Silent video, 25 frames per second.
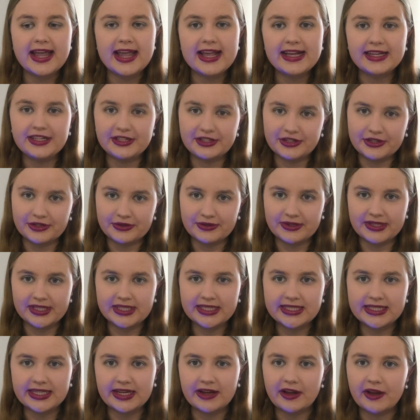
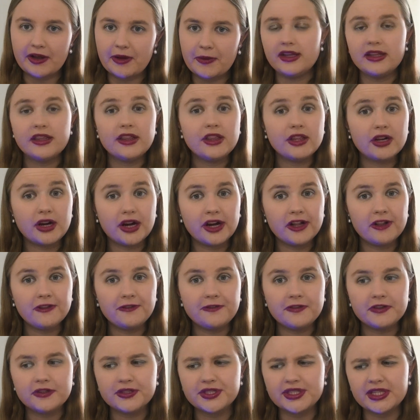Interesting. Niall
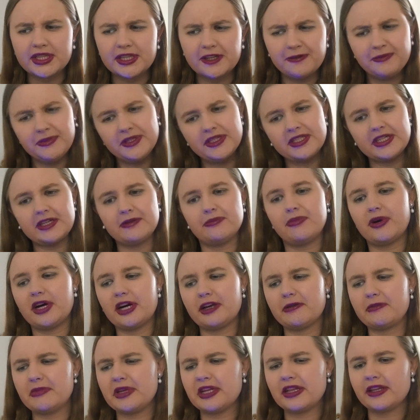feels limited by
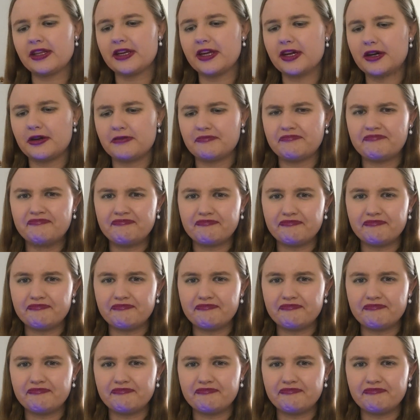Amelia.